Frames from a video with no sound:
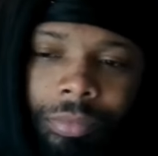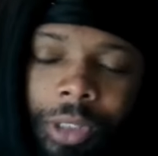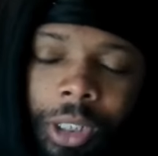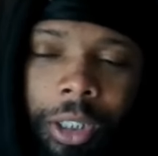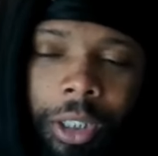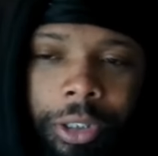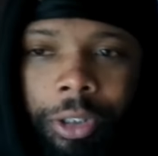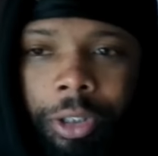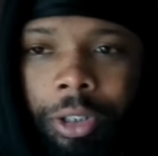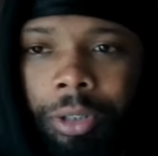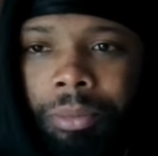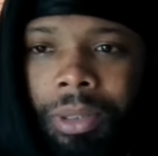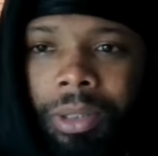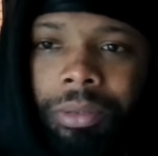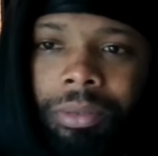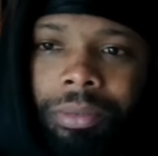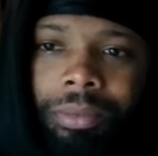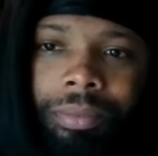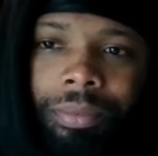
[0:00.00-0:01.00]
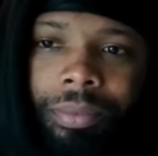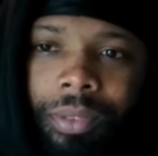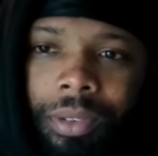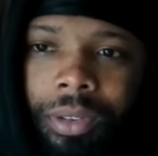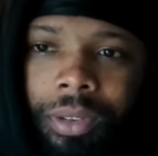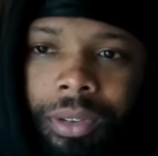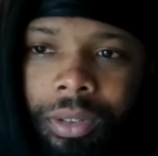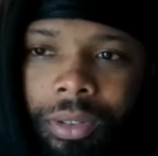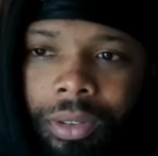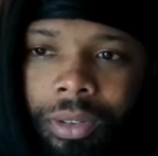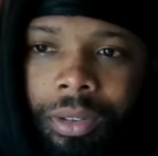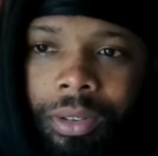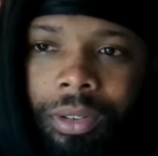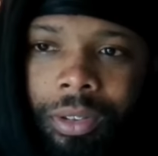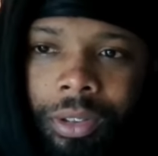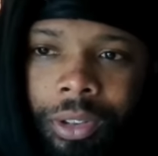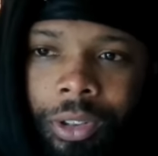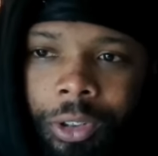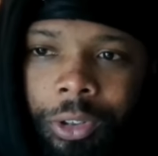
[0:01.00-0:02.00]
Sorry, y'all know.
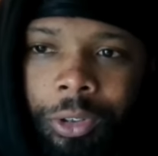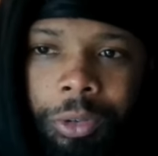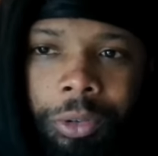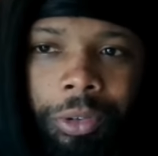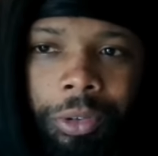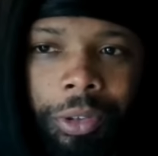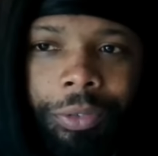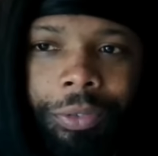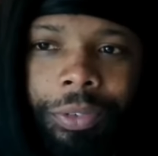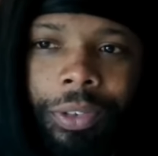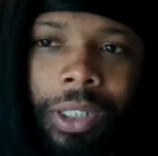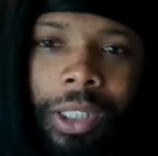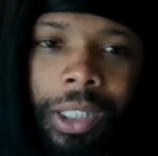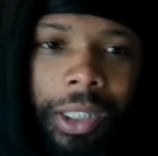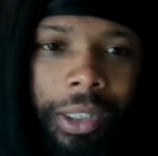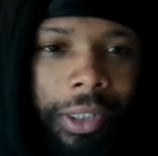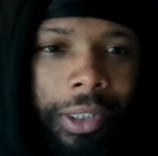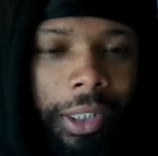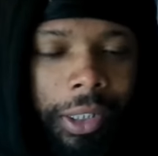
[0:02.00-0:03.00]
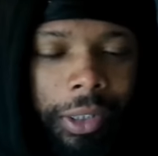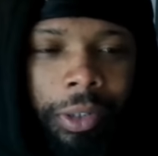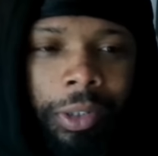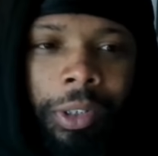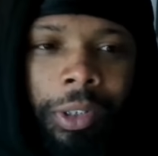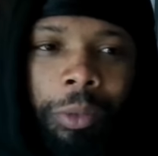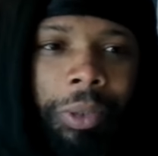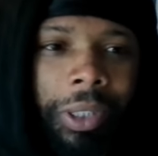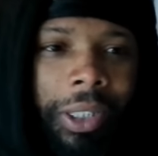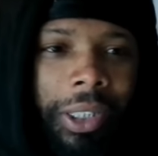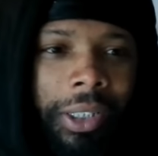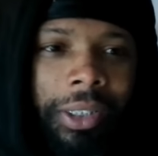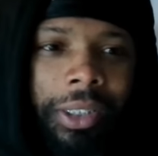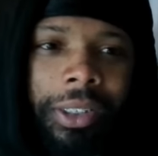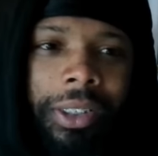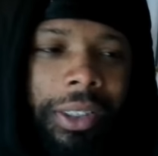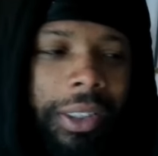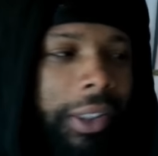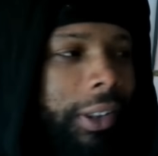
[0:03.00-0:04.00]
On a Friday, waiting
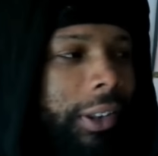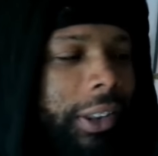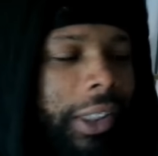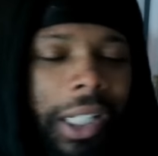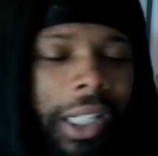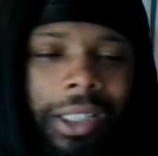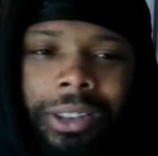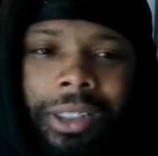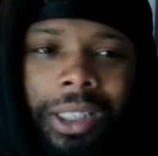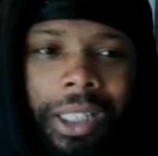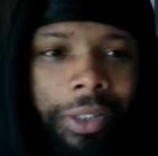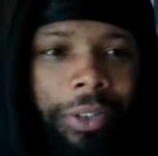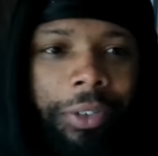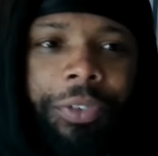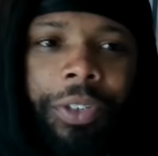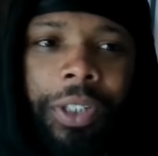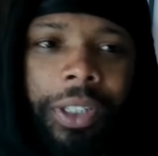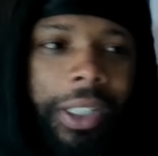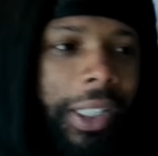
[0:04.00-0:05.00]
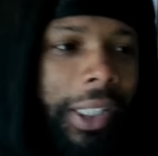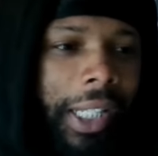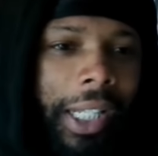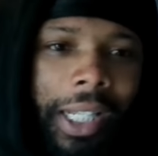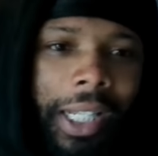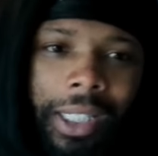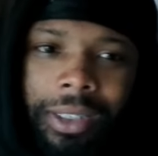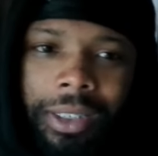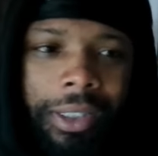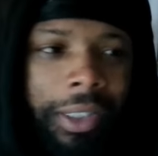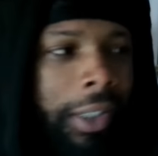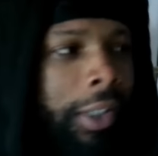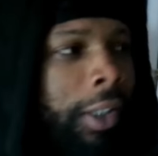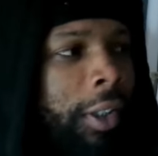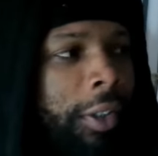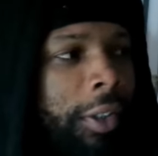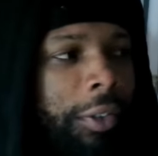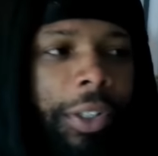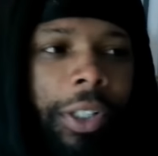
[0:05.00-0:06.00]
to see John John and fucking Cassidy
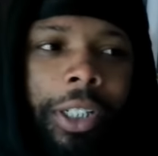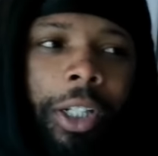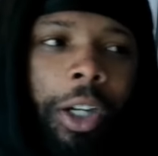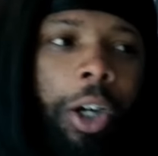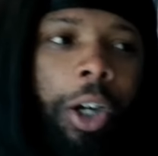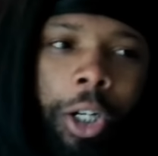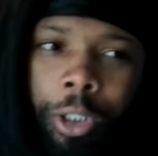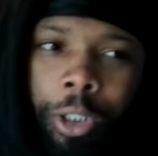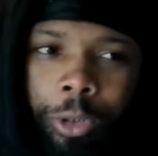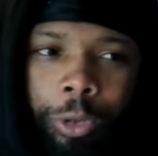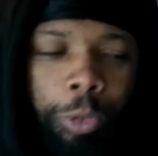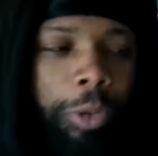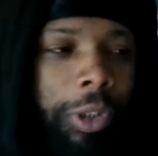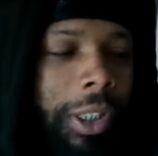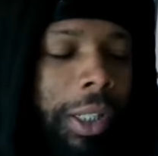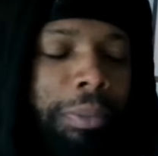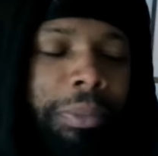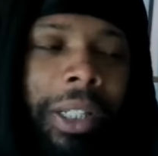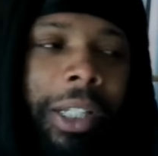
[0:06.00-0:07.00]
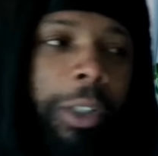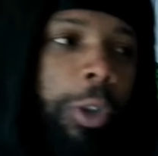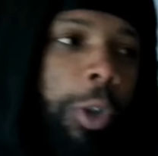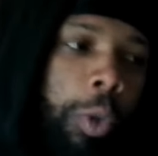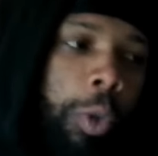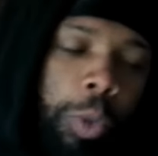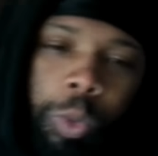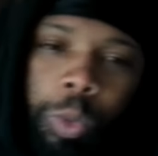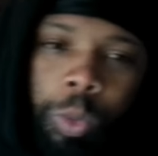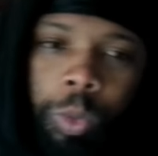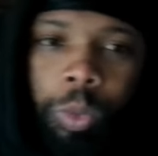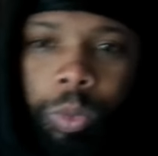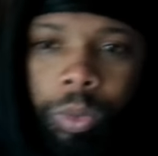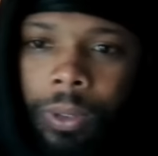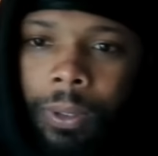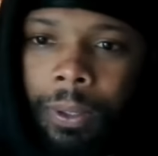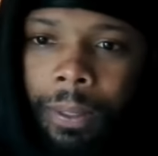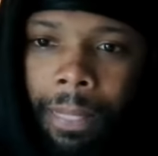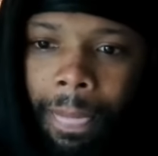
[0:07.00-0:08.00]
fucking argue. Because I'm like, cool.
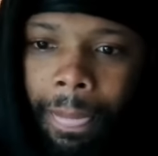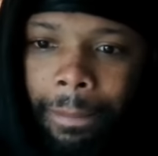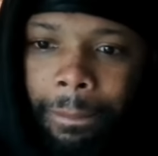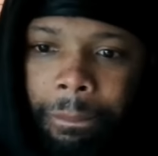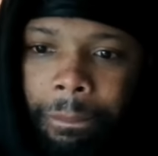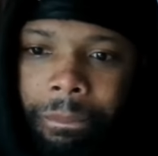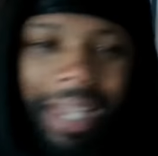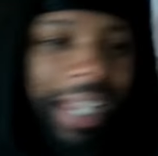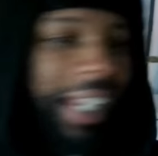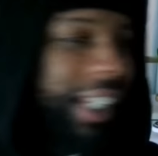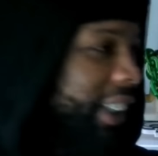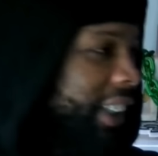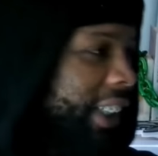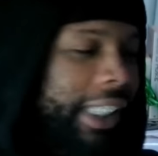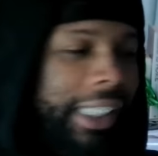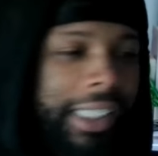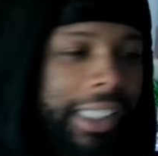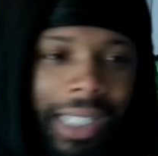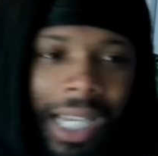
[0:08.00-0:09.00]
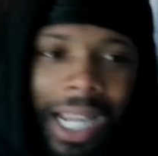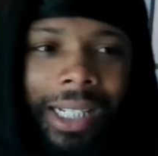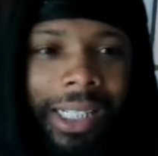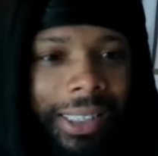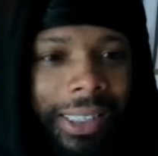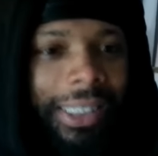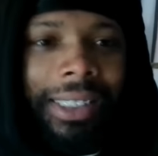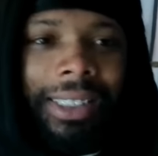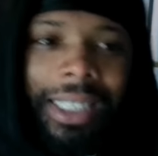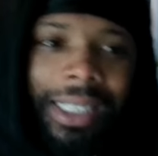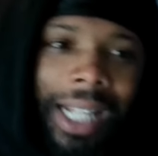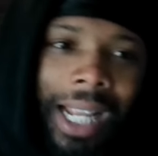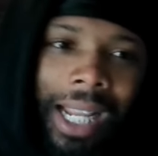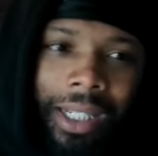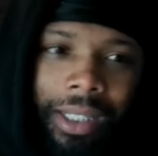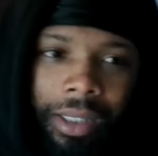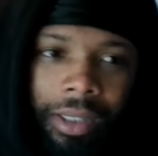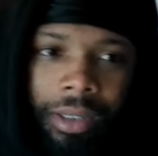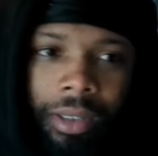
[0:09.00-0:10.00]
At least I get to see
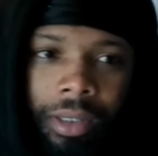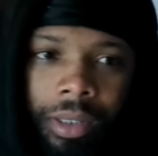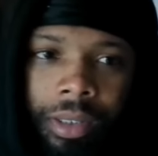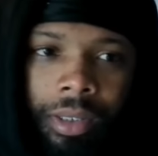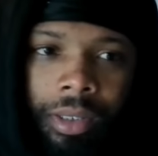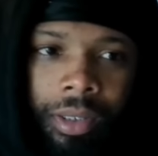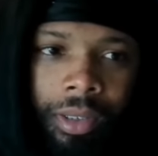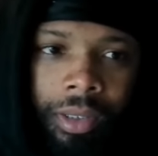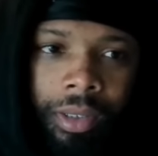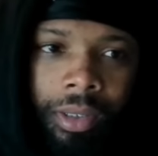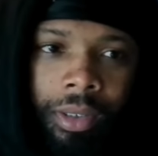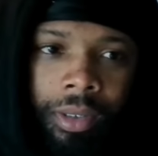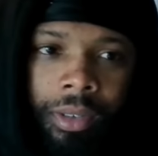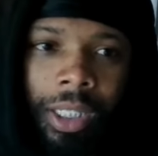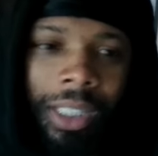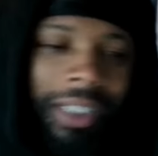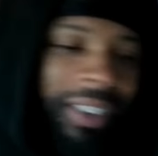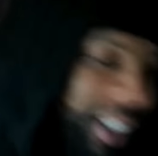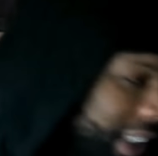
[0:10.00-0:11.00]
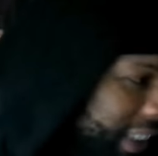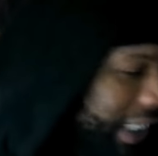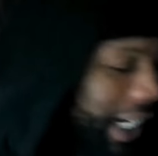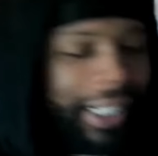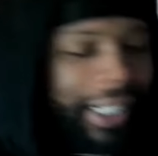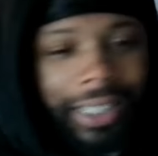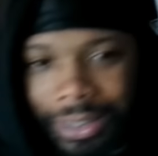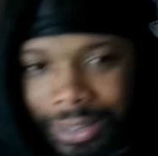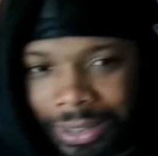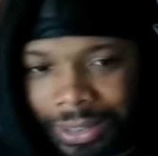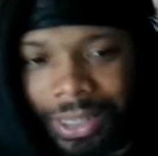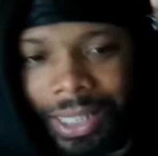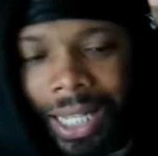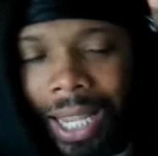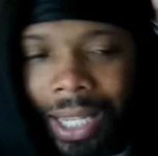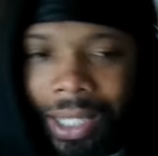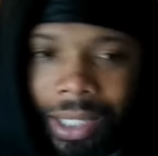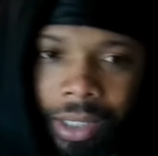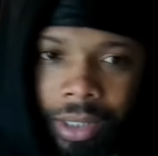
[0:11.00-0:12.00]
that. At least I get to see
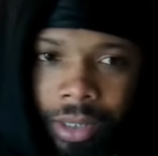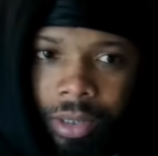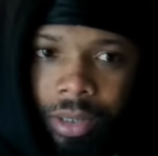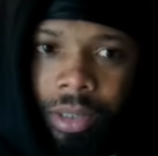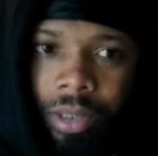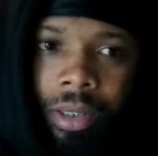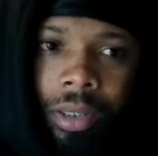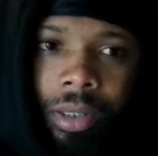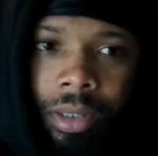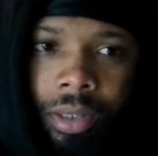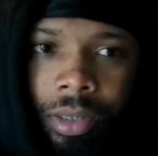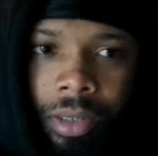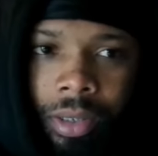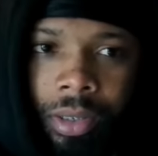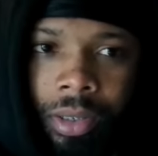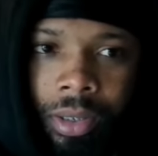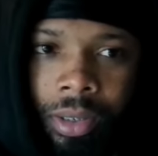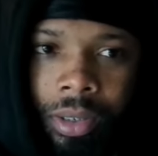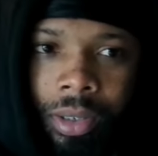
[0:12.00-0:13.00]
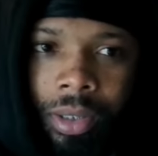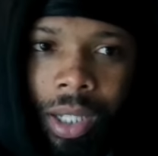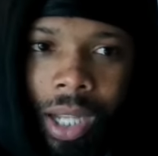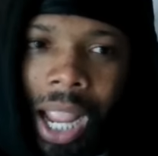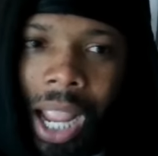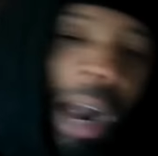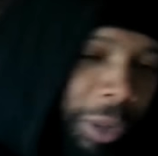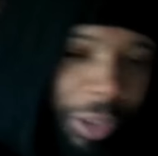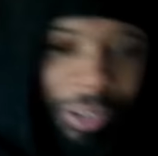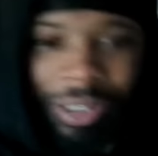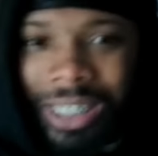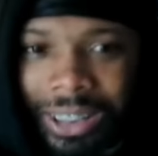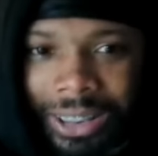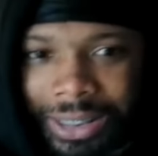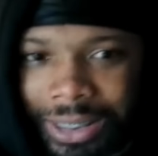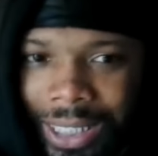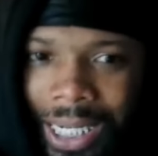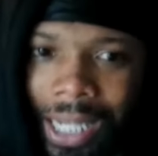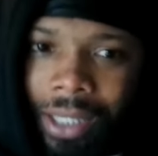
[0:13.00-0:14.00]
that. I don't even get
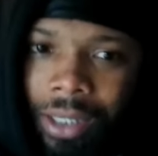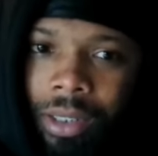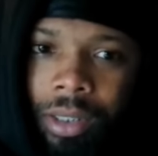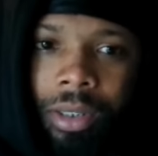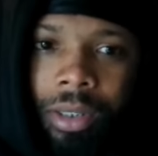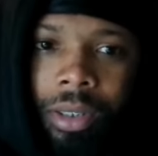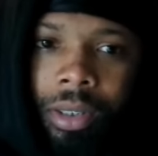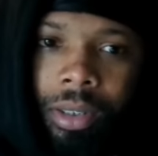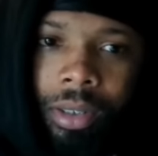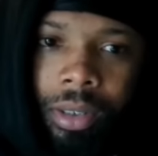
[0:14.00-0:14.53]
to see that.